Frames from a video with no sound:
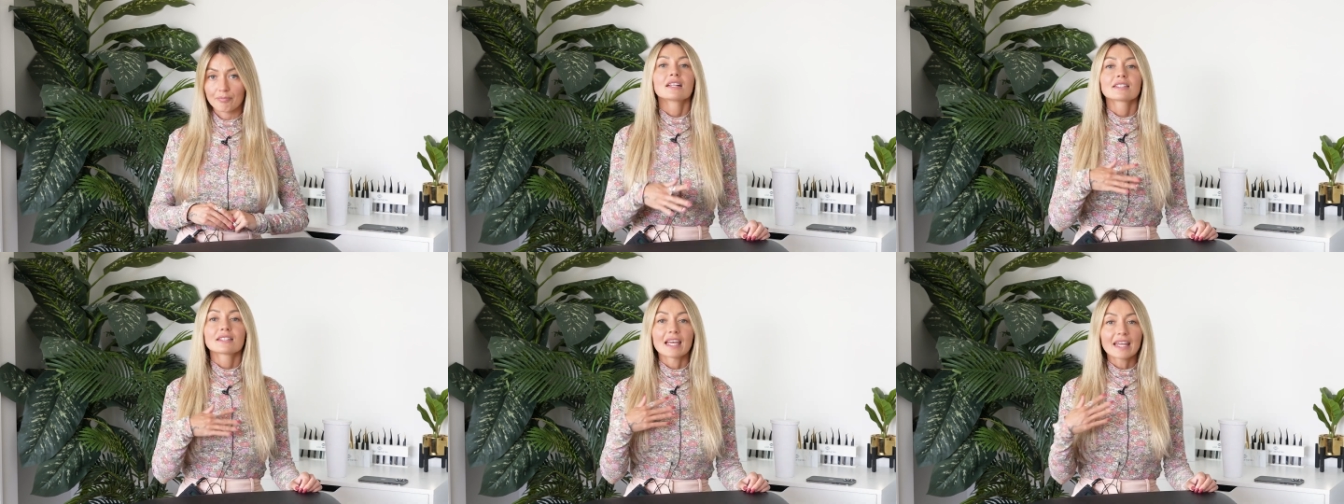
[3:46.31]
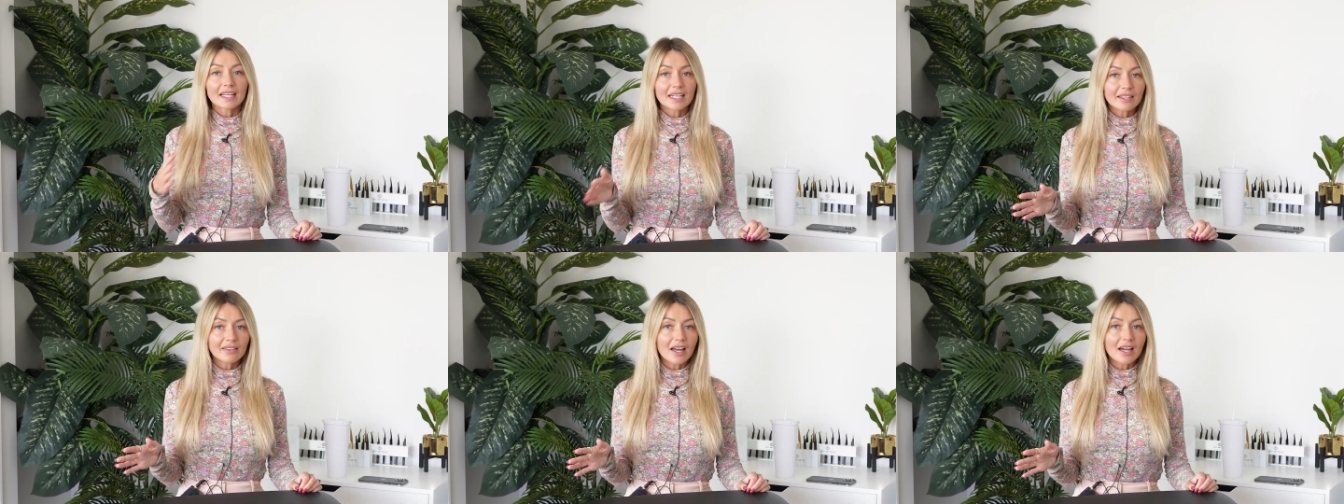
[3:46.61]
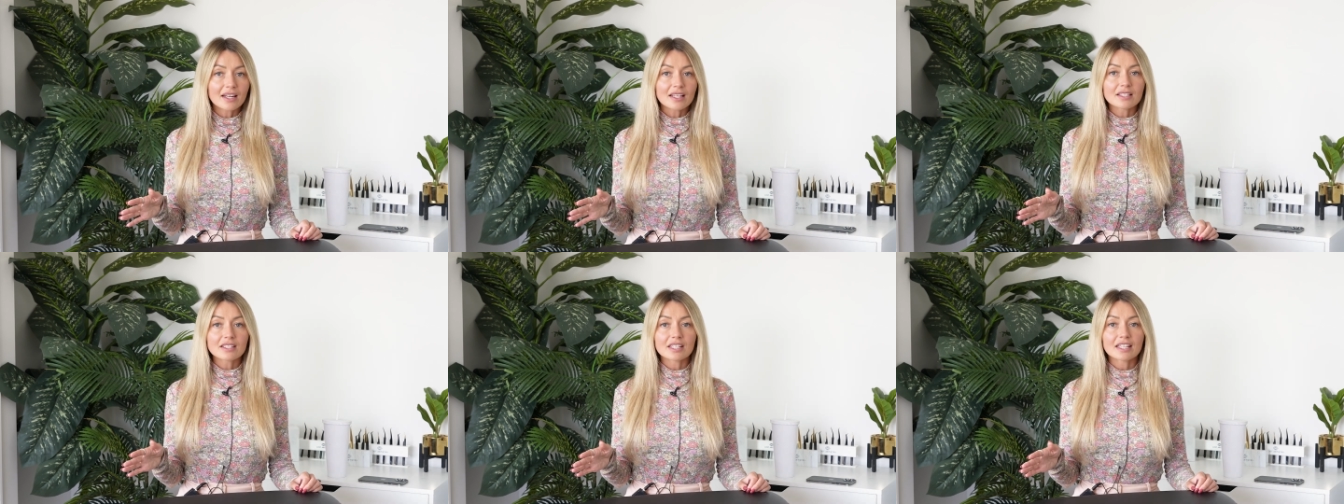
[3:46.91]
Taking
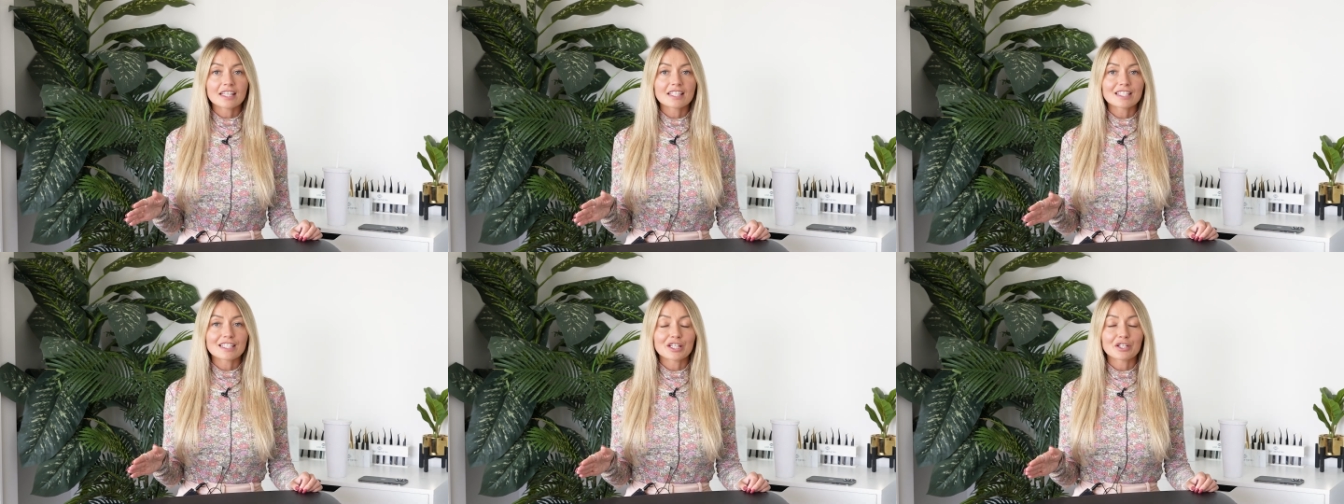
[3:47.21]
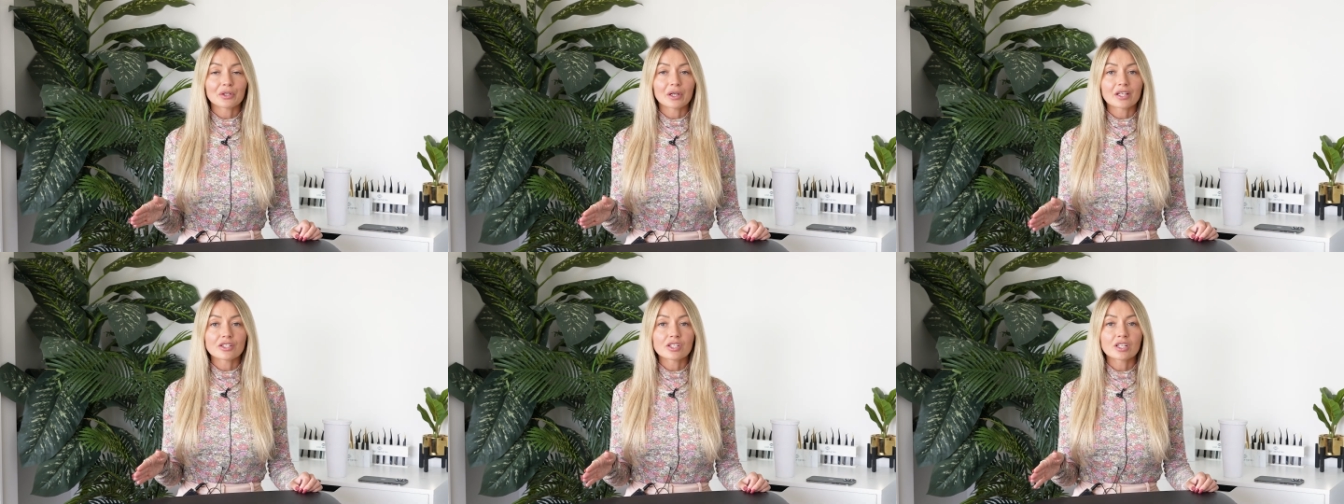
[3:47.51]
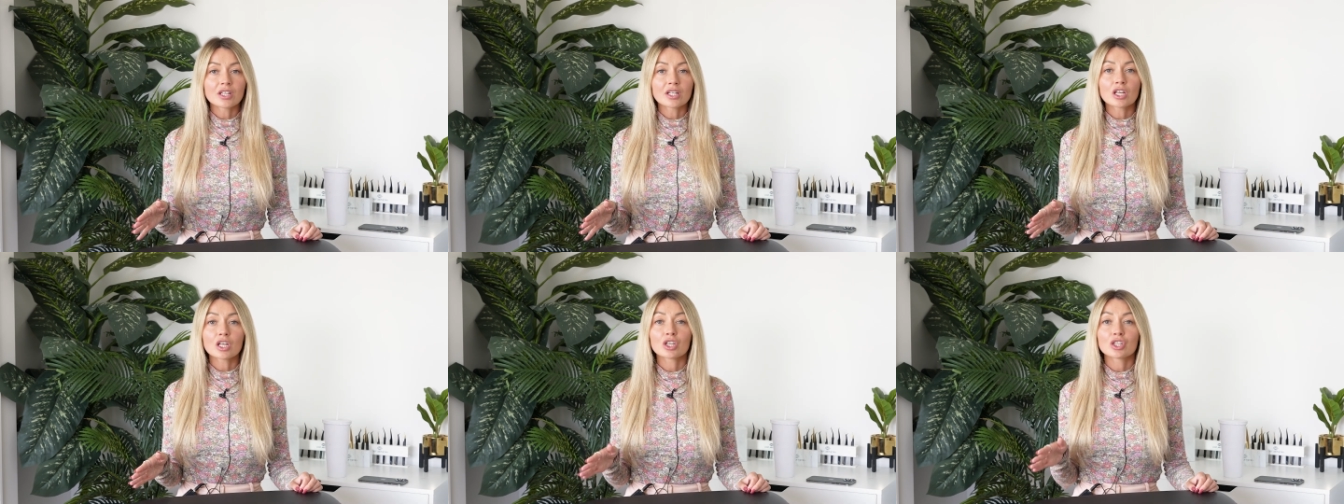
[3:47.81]
that into
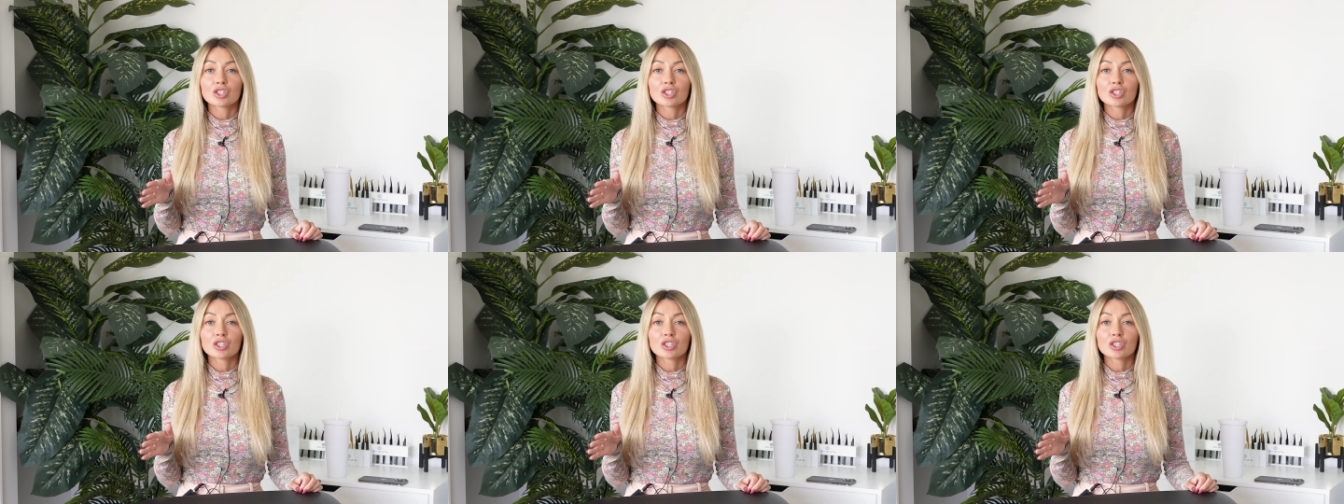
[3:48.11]
consideration,